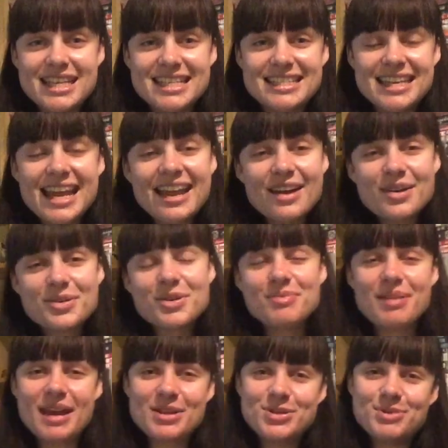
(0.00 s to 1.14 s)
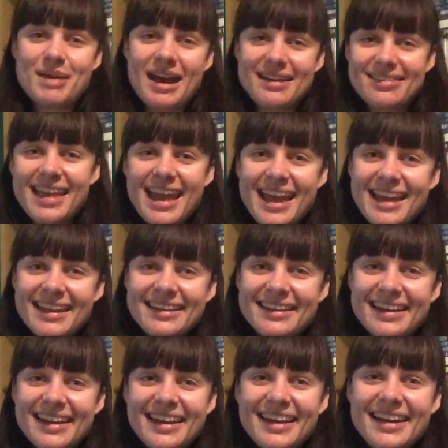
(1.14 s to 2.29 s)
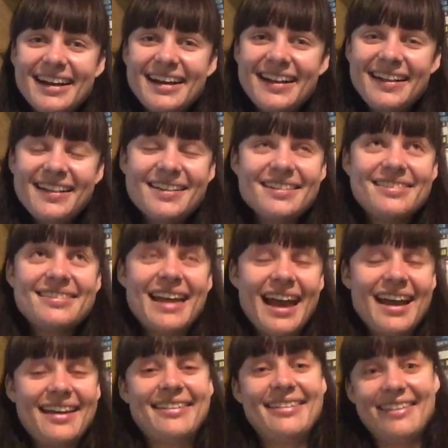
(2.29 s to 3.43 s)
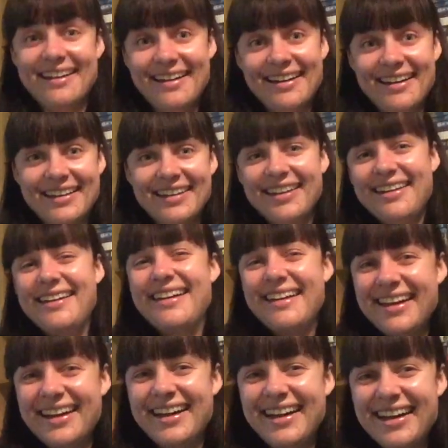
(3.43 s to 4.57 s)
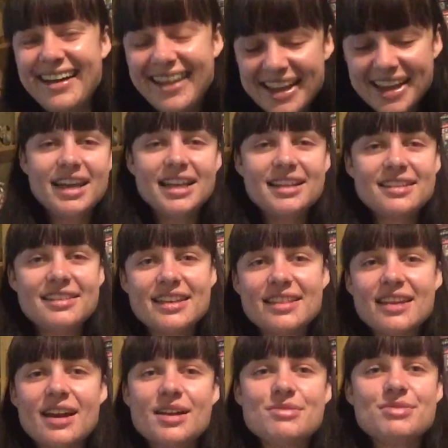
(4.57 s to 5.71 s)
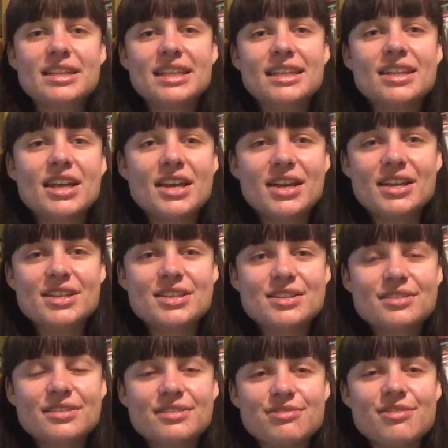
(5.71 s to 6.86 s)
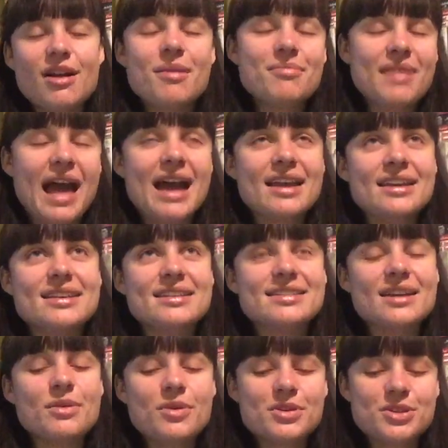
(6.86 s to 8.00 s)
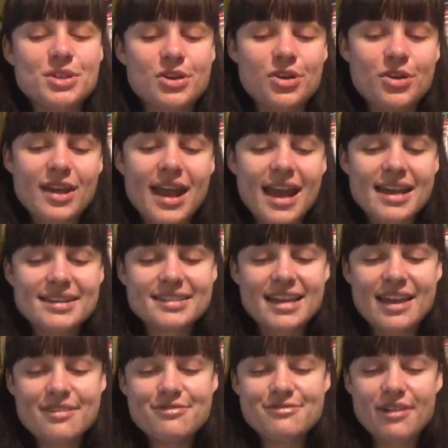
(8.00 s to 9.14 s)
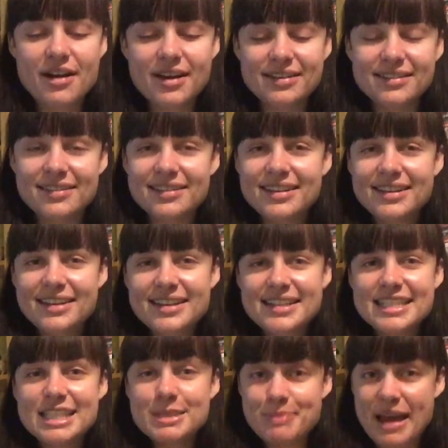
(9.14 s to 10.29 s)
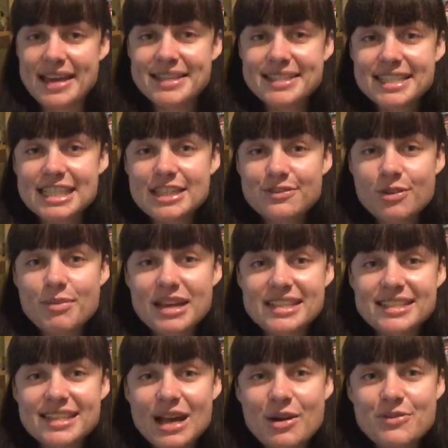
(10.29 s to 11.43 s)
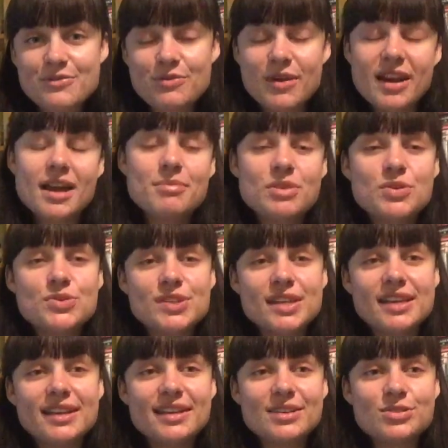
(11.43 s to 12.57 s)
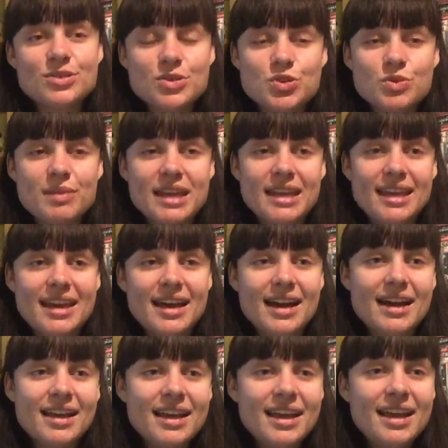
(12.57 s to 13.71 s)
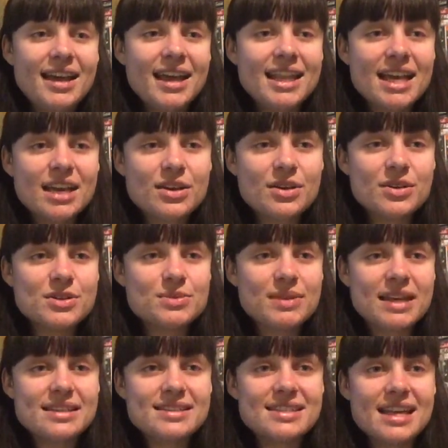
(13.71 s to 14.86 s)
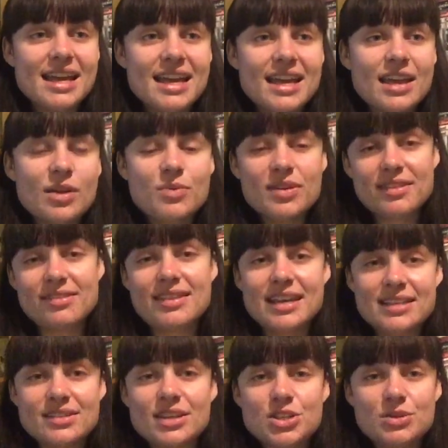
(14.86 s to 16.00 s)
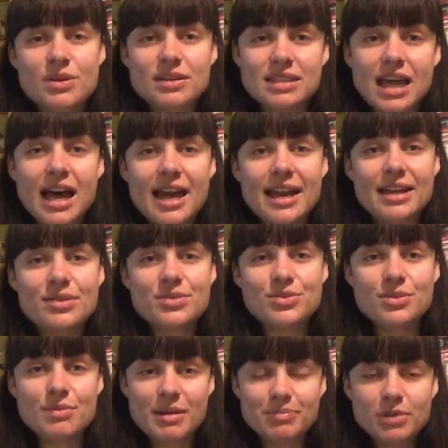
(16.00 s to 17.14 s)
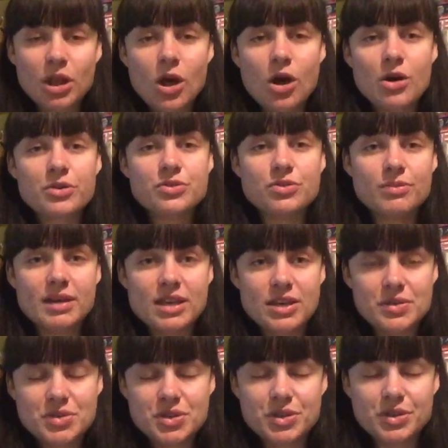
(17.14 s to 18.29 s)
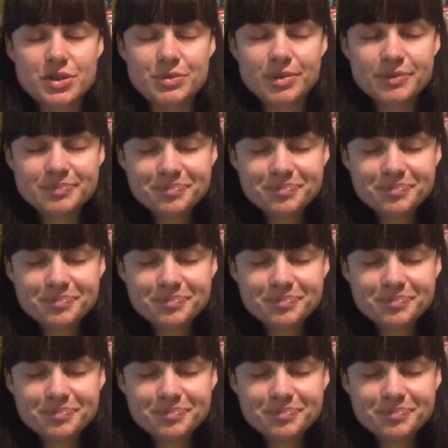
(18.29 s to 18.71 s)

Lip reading: is now compared to back then, oh, thank God. And the thing that I really learned from that is I want to create a fun space for myself when I'm using social media. And that goes without saying with the things I do online, through my blog, through my YouTube,